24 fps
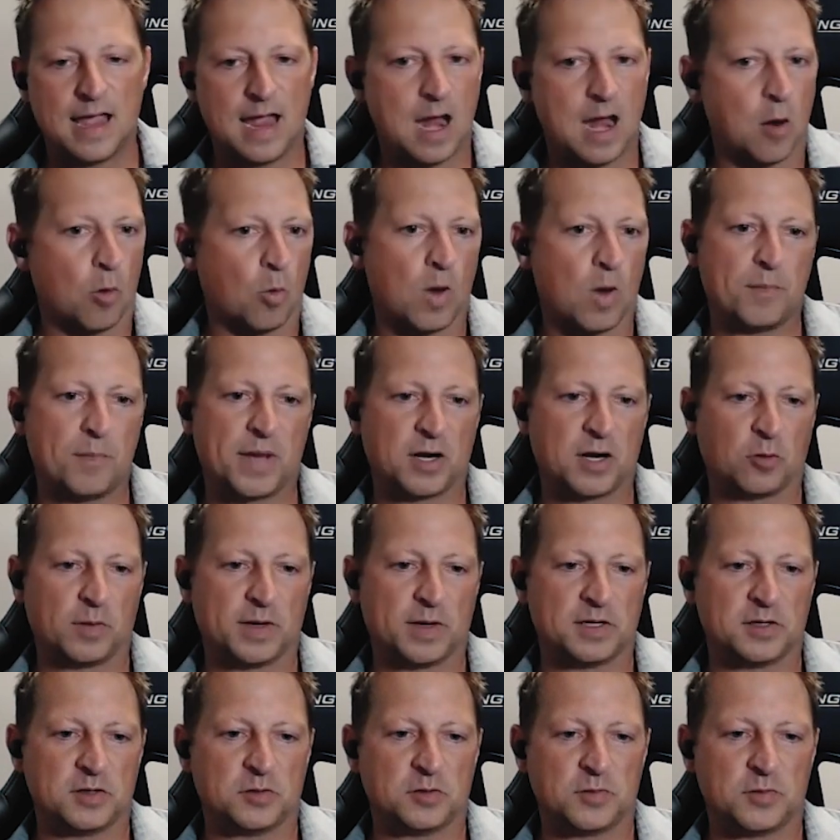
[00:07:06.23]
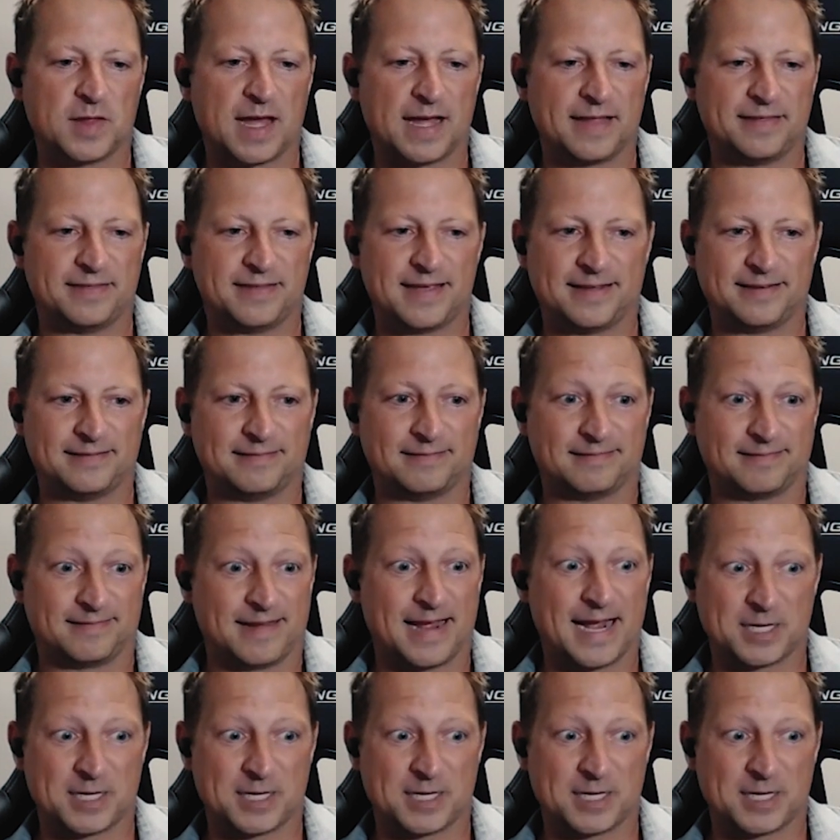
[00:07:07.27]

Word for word: and what better way to do that than